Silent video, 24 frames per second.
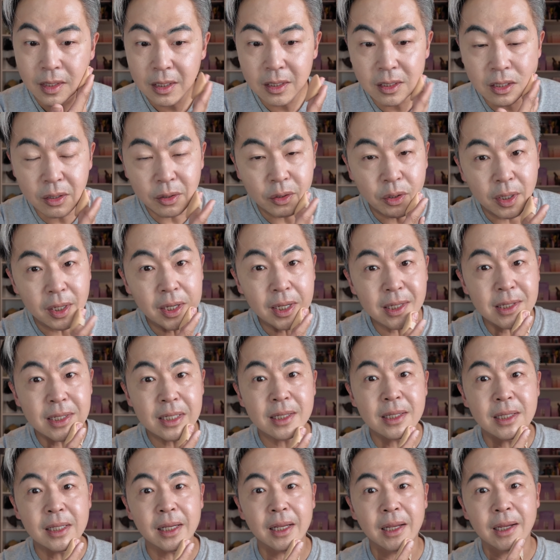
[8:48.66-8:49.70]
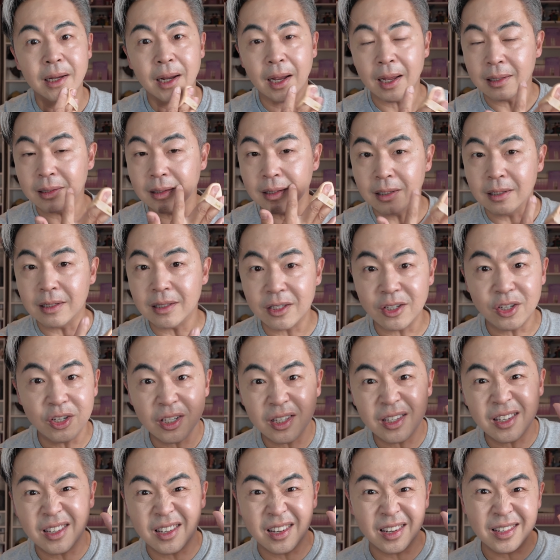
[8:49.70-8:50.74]
So you can see it on this,
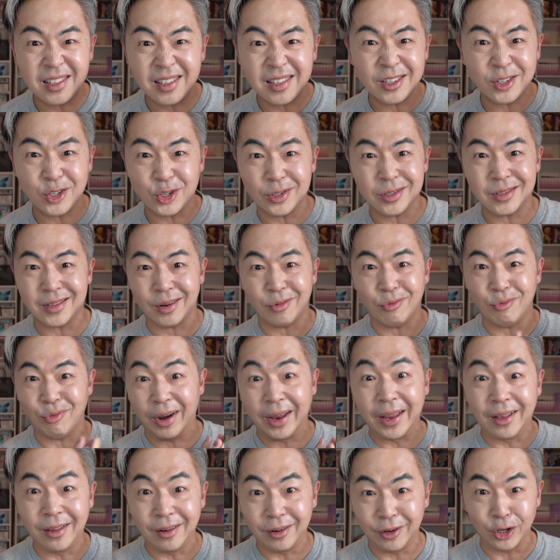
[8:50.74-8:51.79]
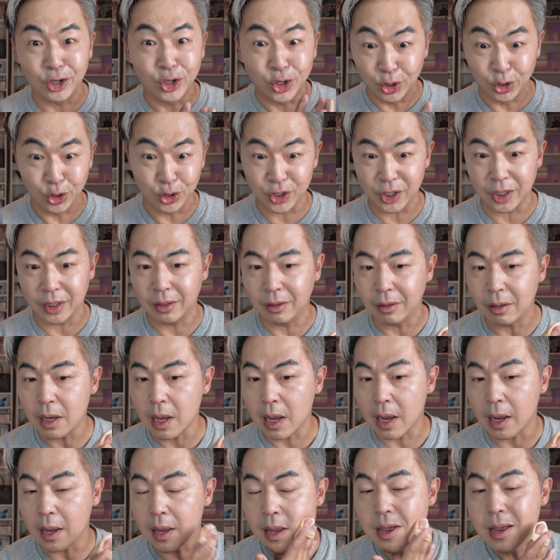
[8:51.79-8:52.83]
just this is just a regular cushion,
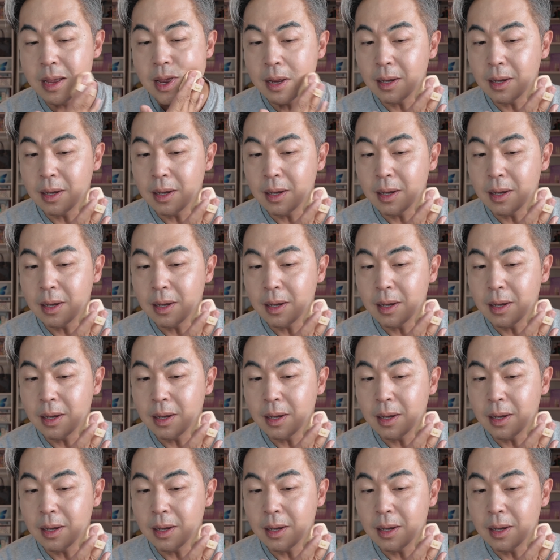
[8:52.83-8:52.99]
okay?